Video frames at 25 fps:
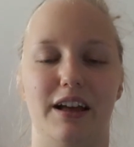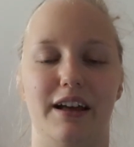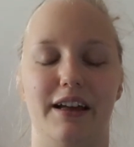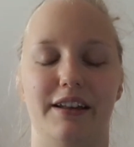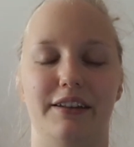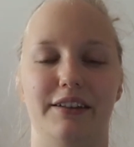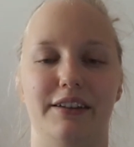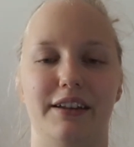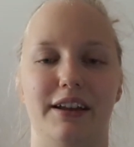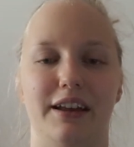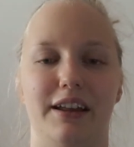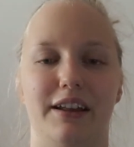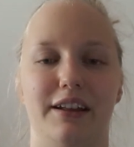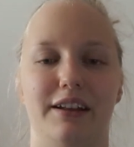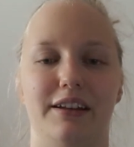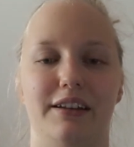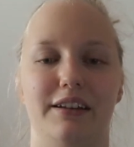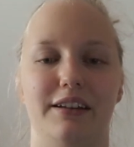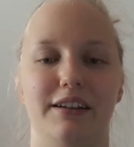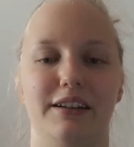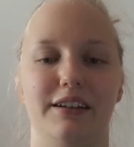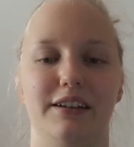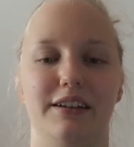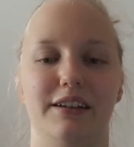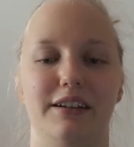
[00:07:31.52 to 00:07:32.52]
and then
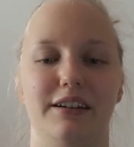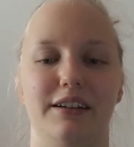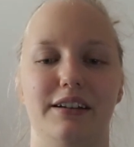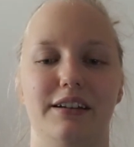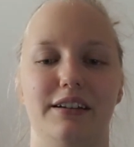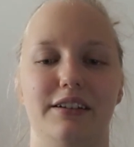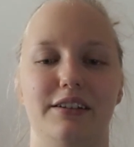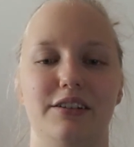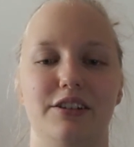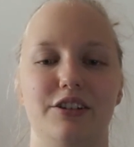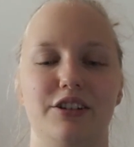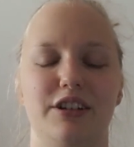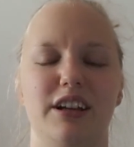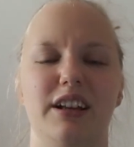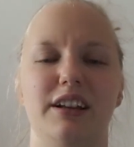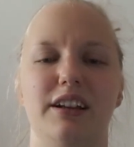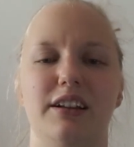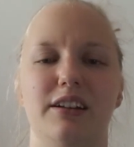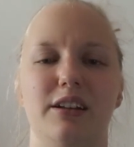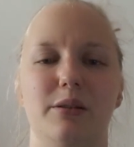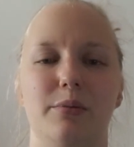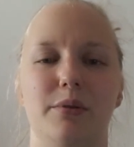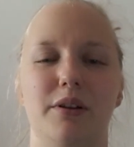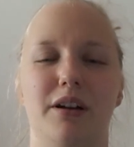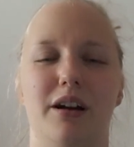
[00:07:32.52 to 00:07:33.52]
she
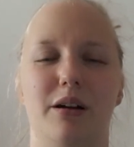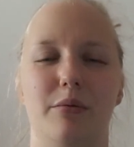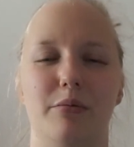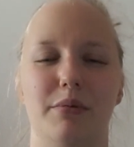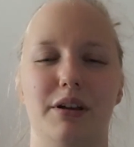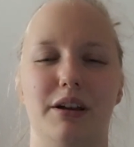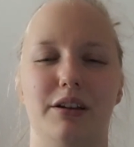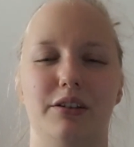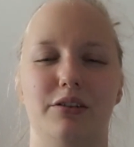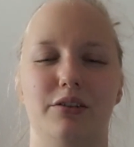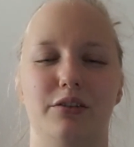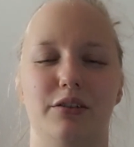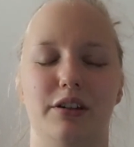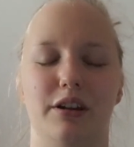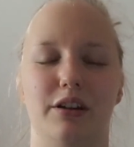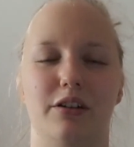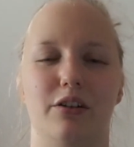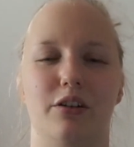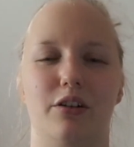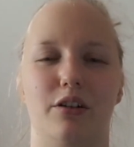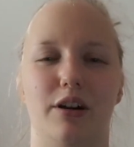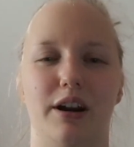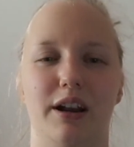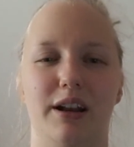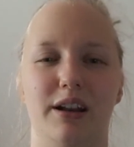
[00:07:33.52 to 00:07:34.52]
ended up coming to the
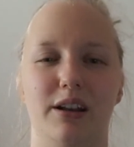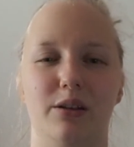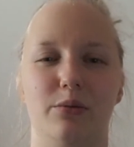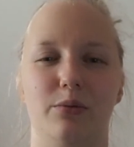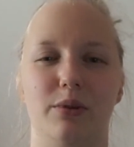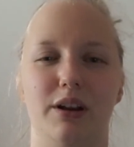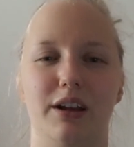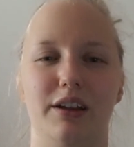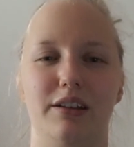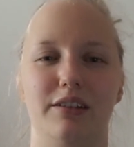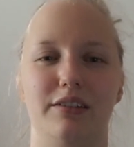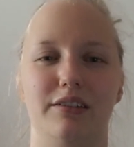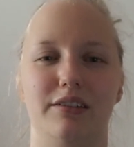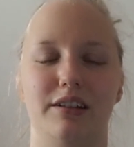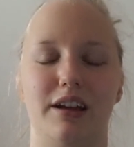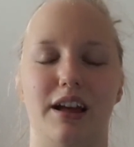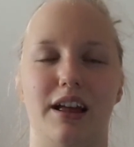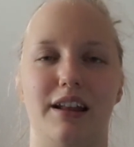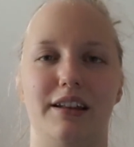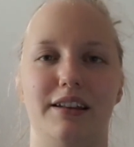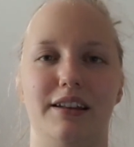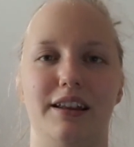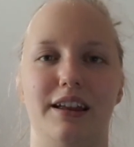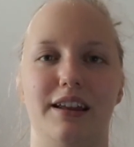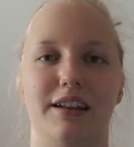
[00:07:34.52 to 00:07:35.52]
car anyways,
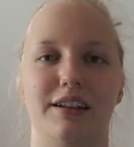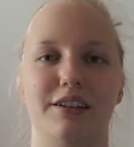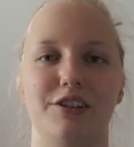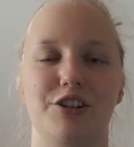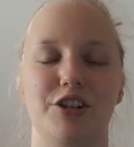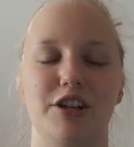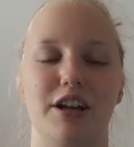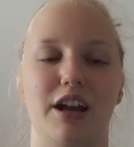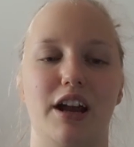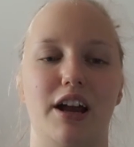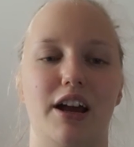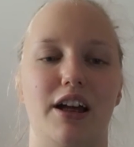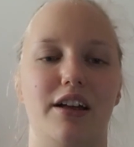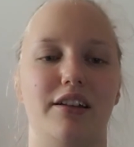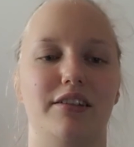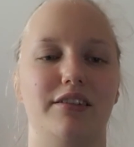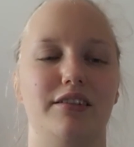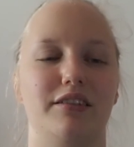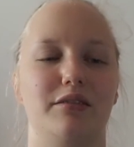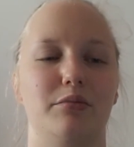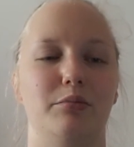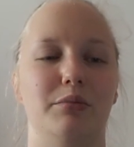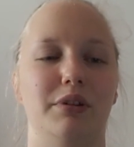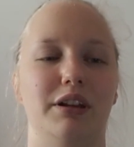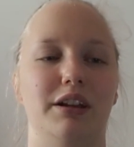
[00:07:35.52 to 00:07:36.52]
and then she
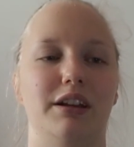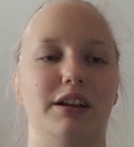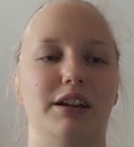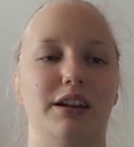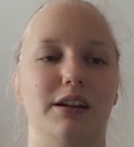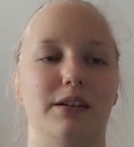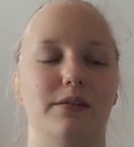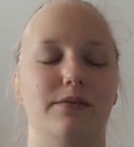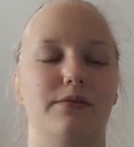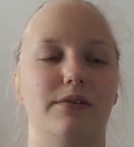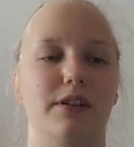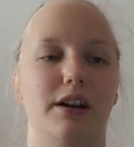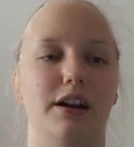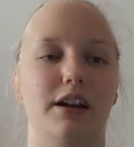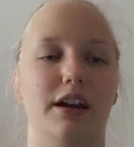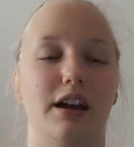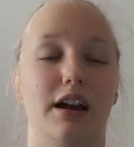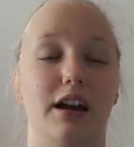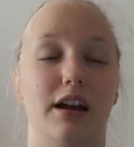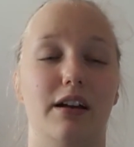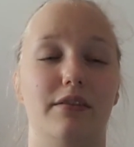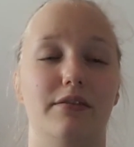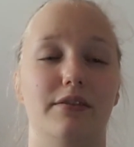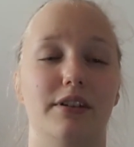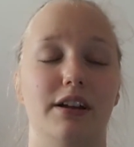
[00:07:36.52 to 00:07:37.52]
asks me if I
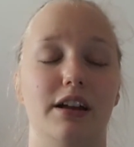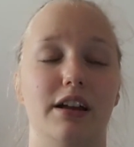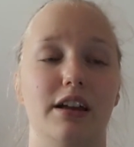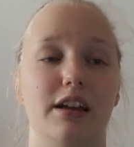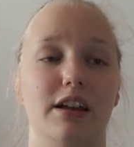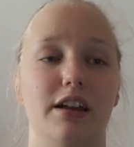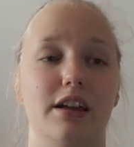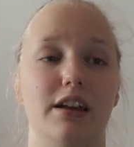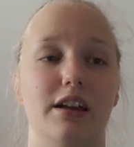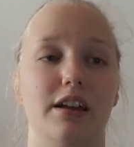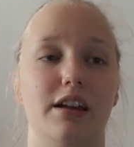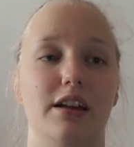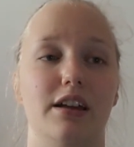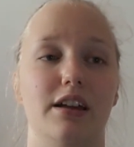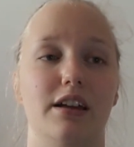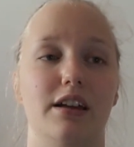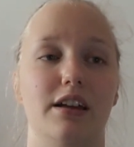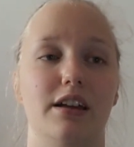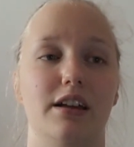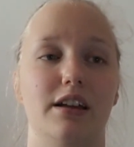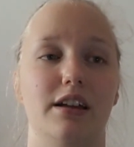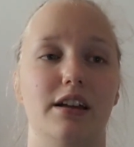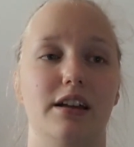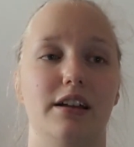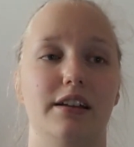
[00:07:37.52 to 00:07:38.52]
have
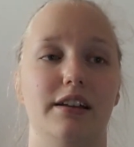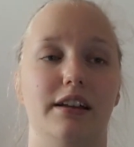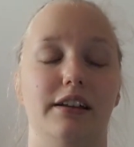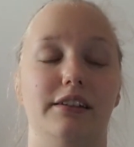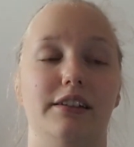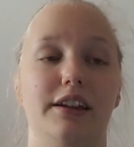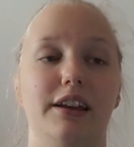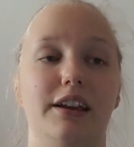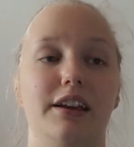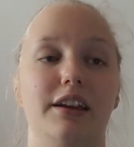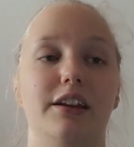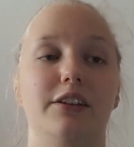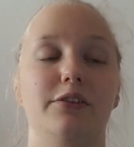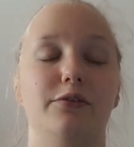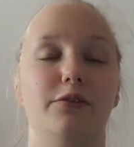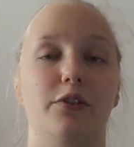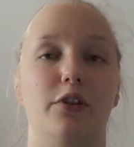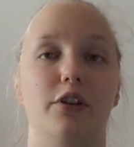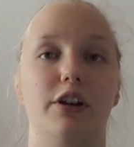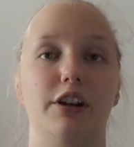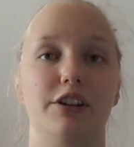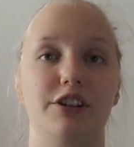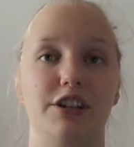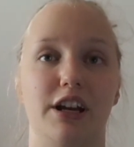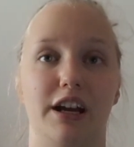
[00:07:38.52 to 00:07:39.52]
the ticket
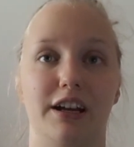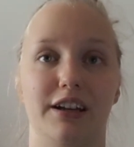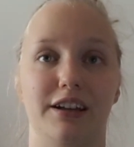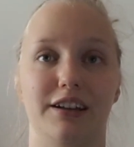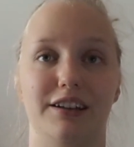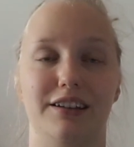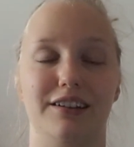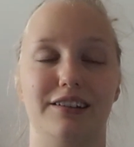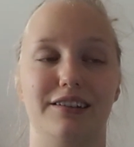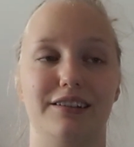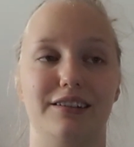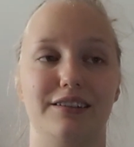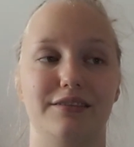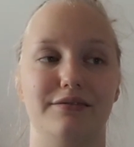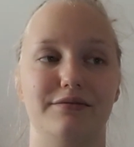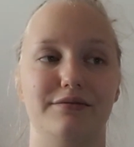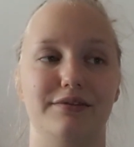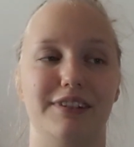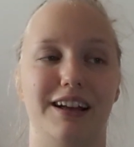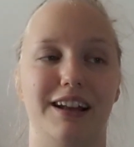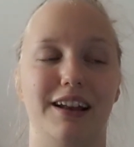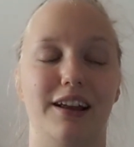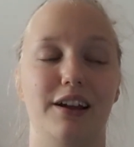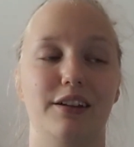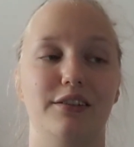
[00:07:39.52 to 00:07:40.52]
for the jackets.
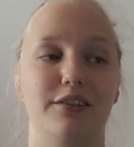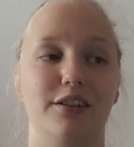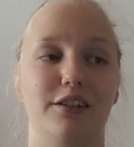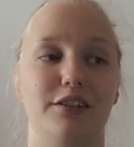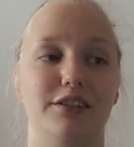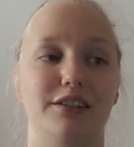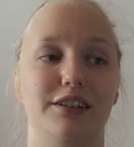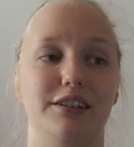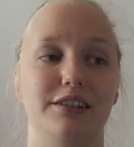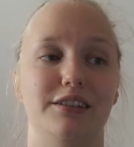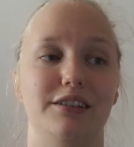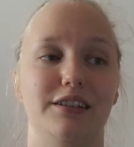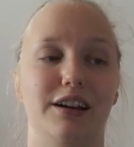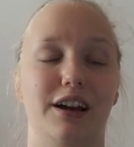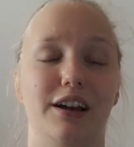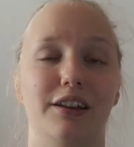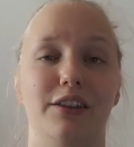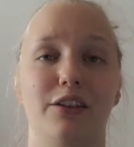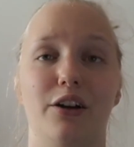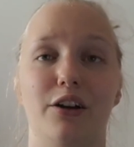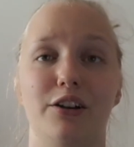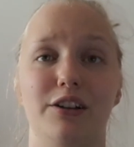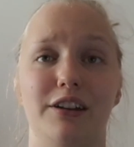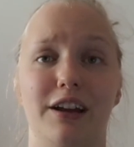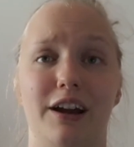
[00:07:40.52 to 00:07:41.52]
And I thought I
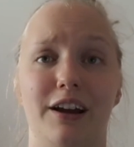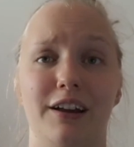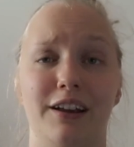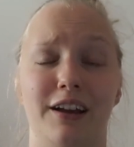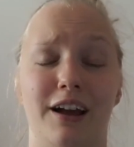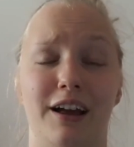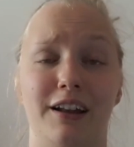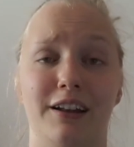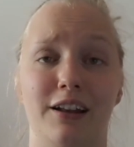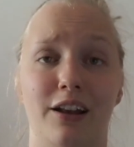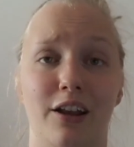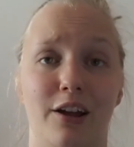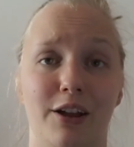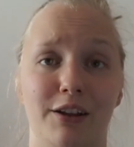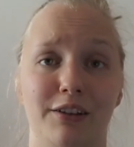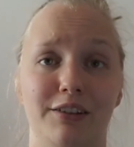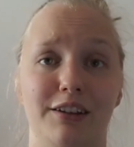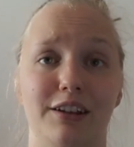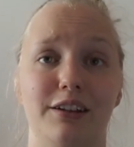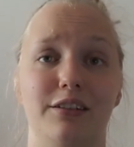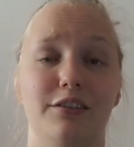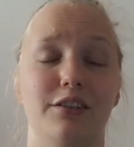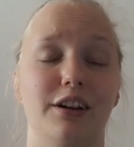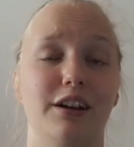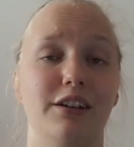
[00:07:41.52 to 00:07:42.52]
thought I had lost
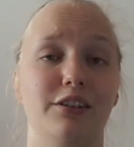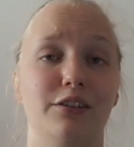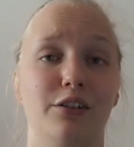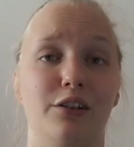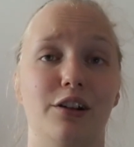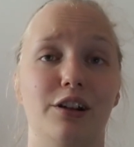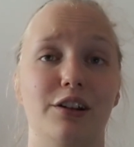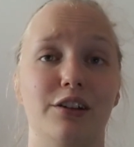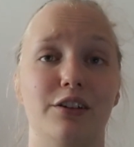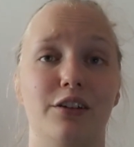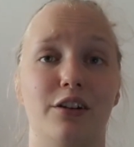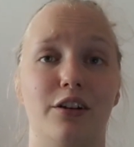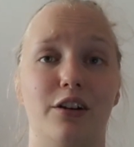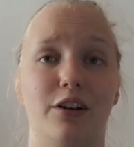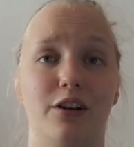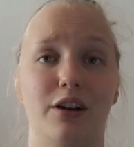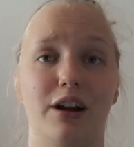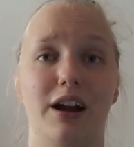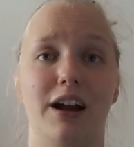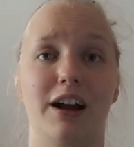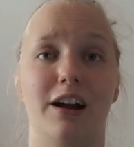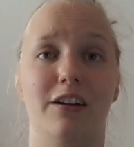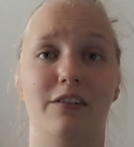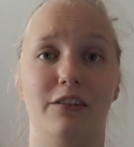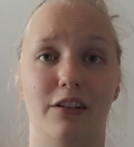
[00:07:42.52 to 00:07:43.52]
it, so I told her
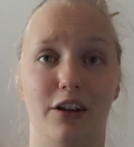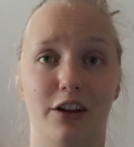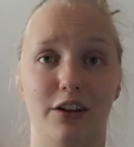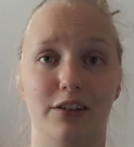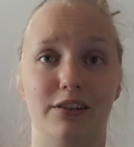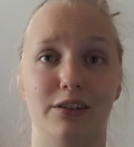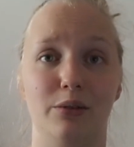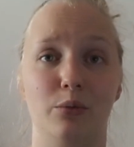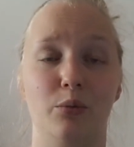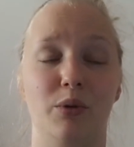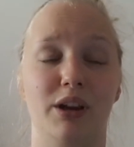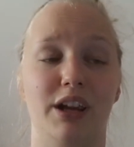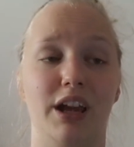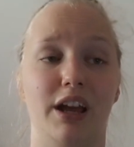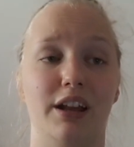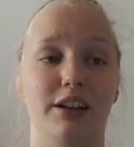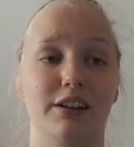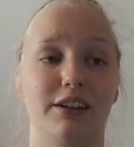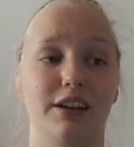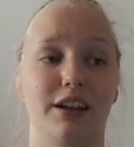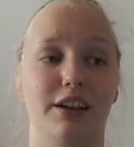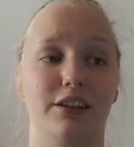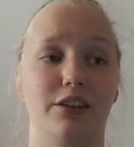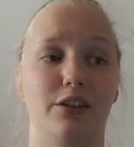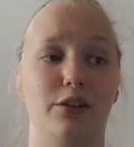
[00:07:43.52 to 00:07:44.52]
I have lost it, we
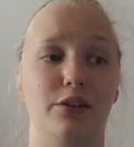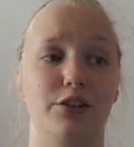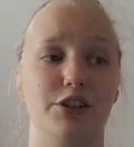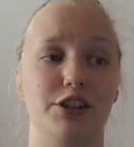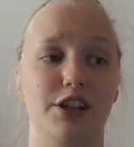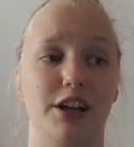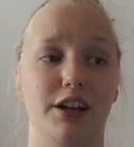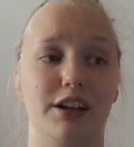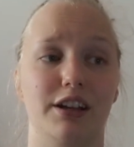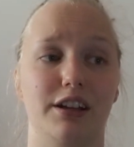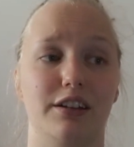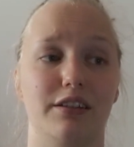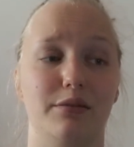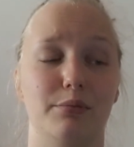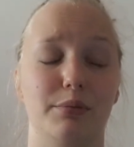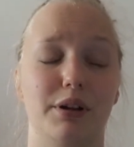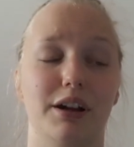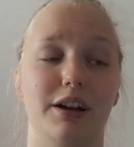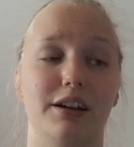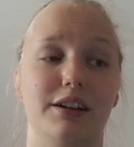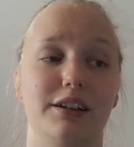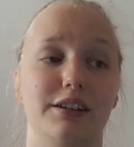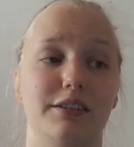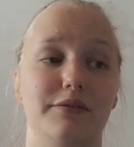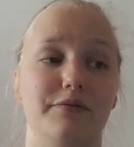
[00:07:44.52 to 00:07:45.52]
can't get our jackets
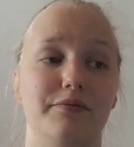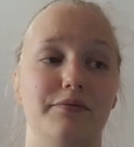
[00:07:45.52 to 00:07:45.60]
back.